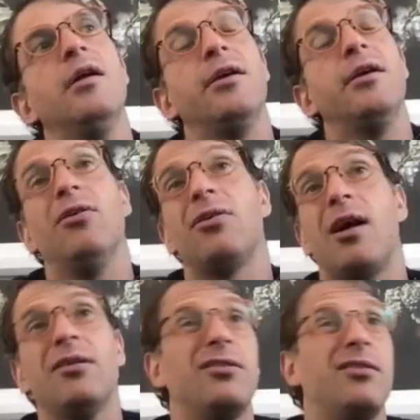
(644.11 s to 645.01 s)
you know all
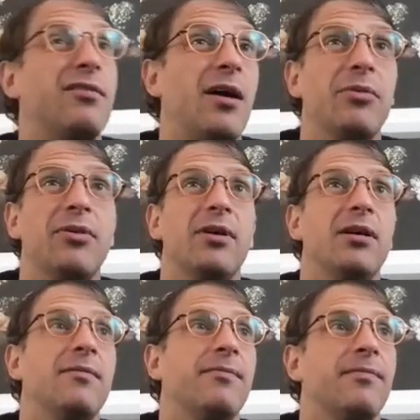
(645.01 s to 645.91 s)
kinds of stuff happens
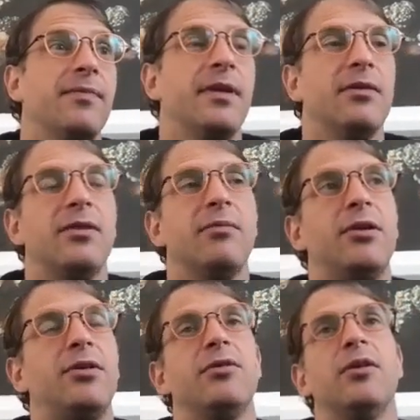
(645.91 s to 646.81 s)
right you know somebody
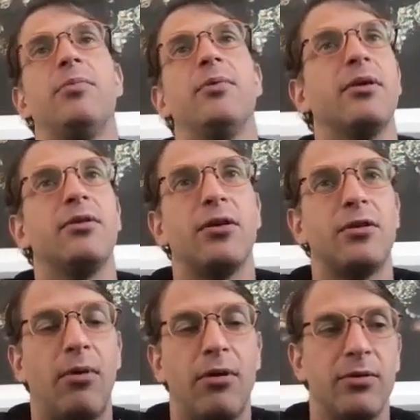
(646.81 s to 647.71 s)
shows up in your
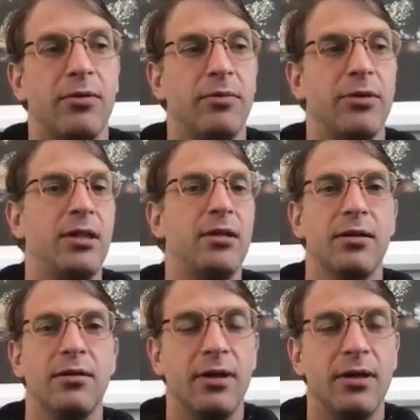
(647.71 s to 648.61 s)
construction project with a machine
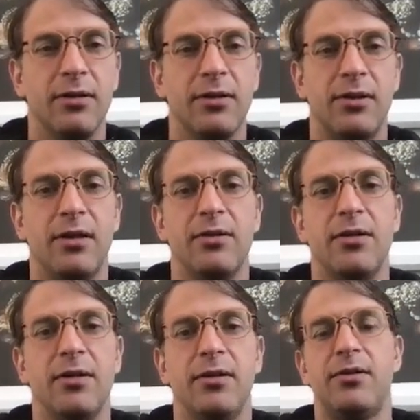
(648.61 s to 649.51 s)
gun right and decides
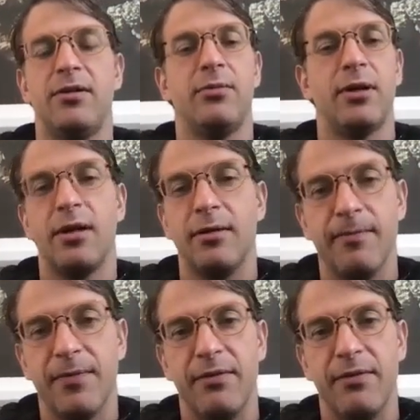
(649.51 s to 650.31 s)
that you need to stop working